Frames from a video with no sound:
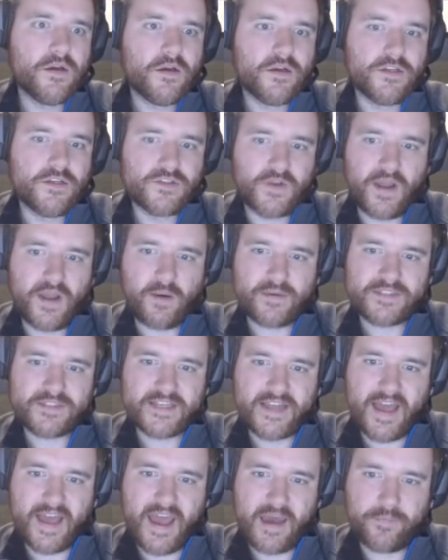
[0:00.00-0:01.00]
So now what's
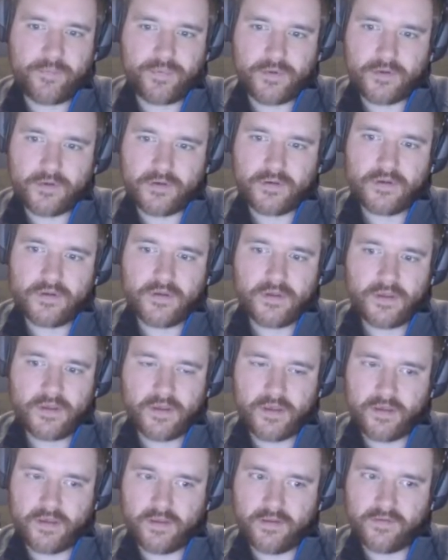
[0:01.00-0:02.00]
going to happen
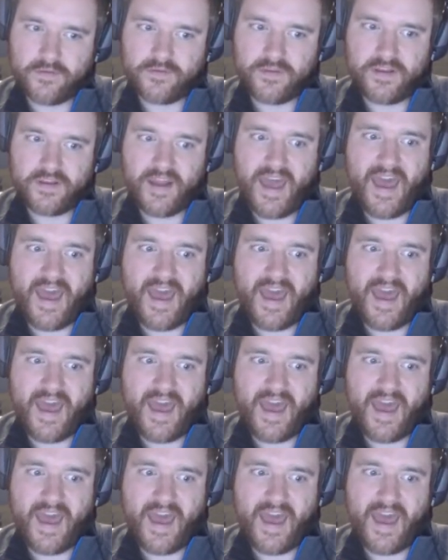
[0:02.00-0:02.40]
is an